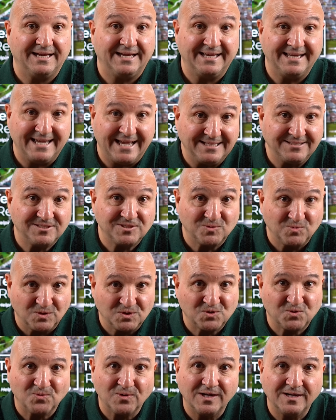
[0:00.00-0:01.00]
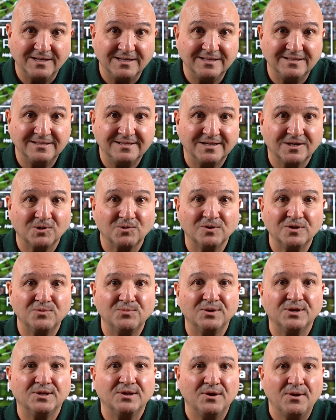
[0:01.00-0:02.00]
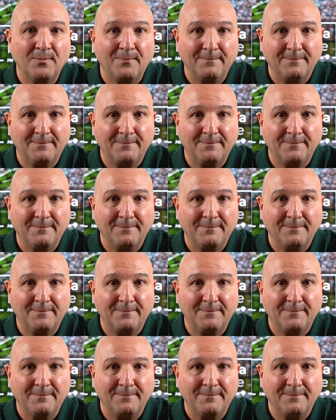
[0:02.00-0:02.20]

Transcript: against what's written in the agreement.